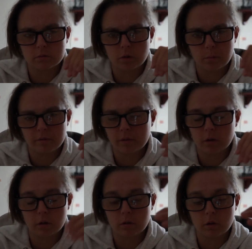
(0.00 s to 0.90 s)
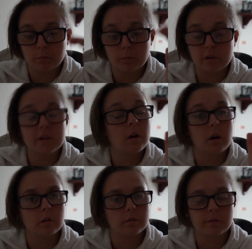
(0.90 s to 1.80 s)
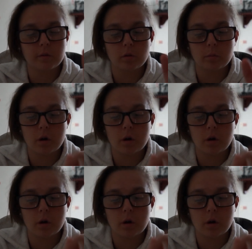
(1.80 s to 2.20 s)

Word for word: come off it, I don't know. But I love the film.